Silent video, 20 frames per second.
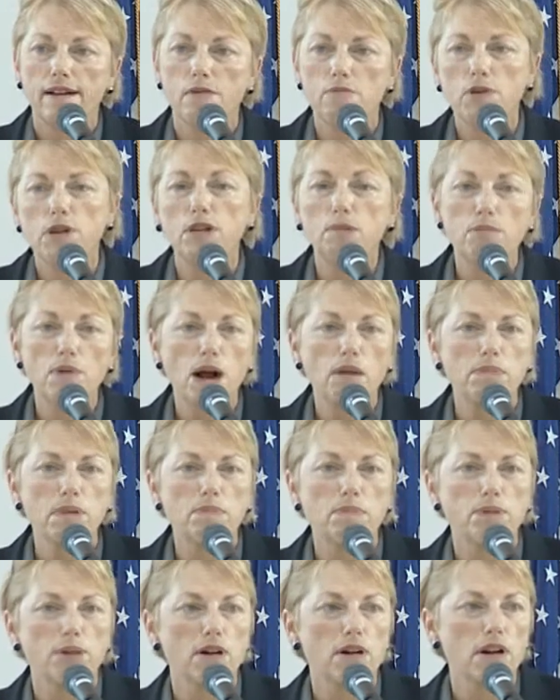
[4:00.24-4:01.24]
We can probably
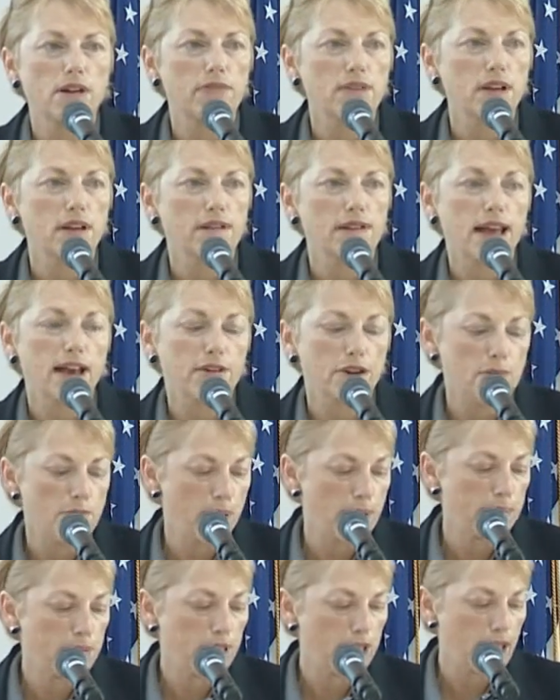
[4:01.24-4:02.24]
put it on the county
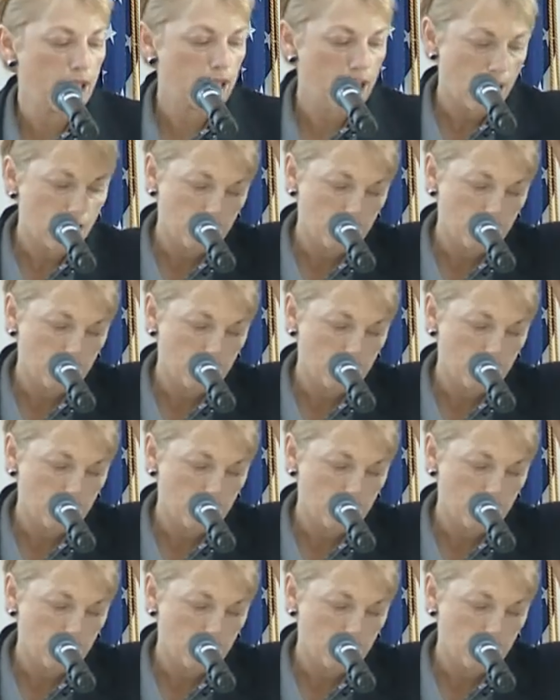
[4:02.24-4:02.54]
website.